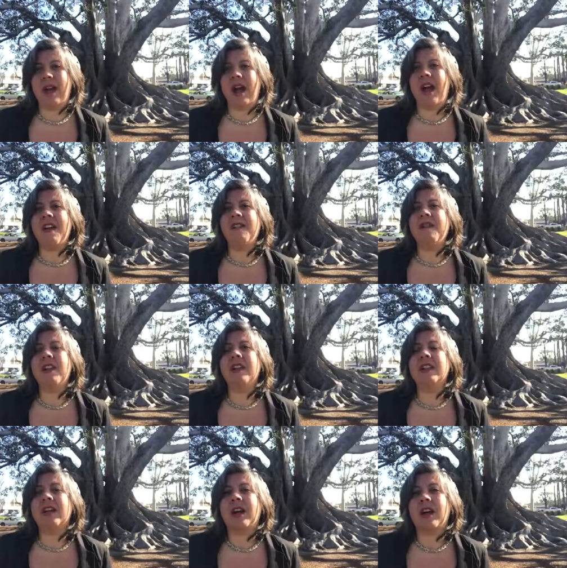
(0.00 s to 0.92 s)
I've
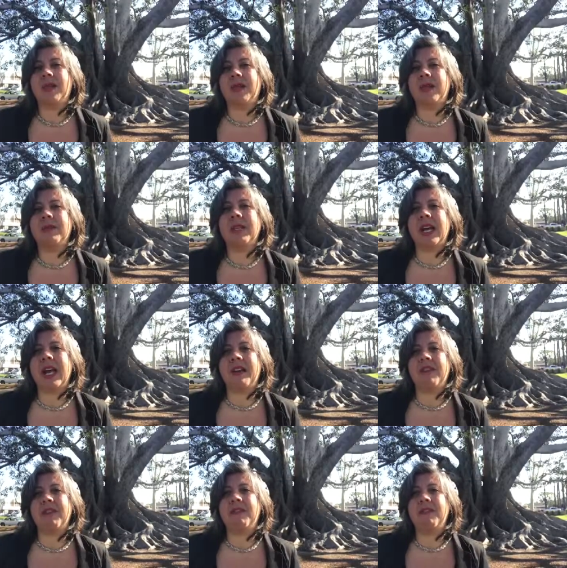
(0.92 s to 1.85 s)
taught them to
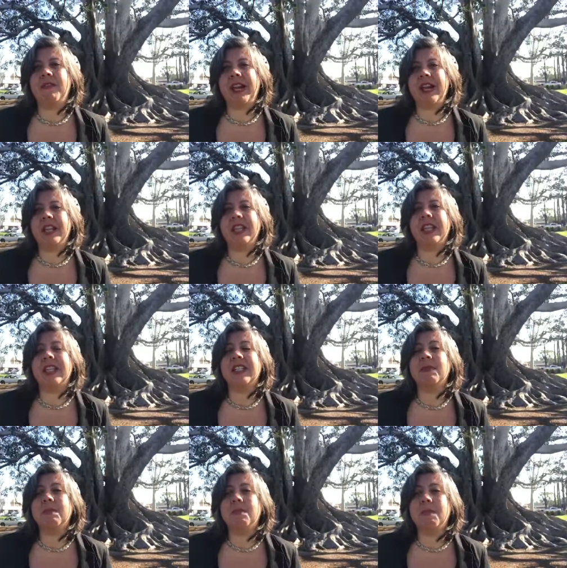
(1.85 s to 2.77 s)
have a faith that
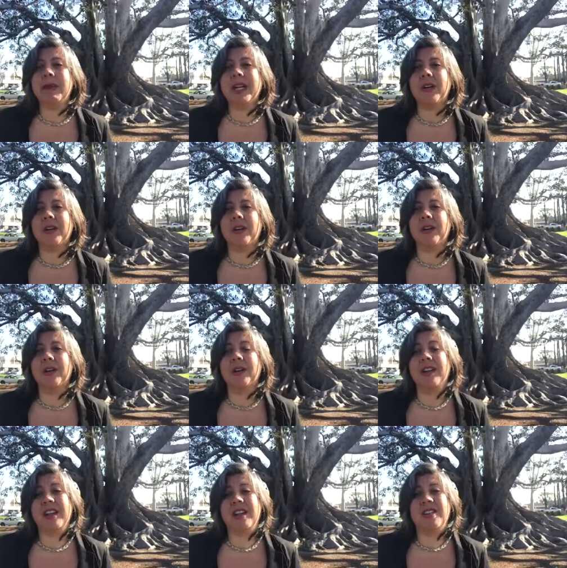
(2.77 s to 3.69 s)
is bigger
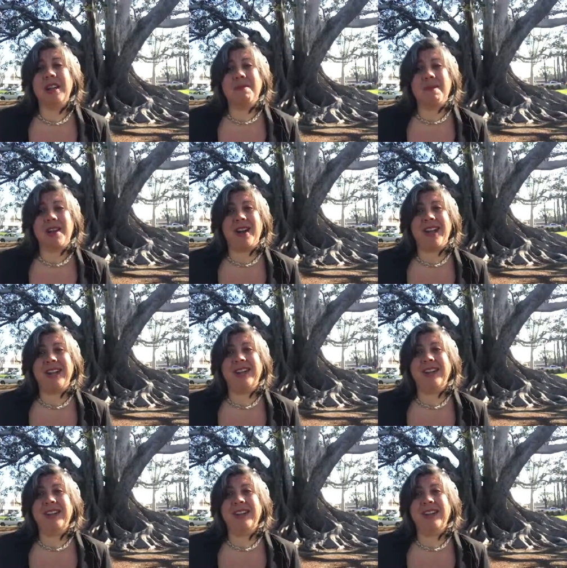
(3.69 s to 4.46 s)
than mine.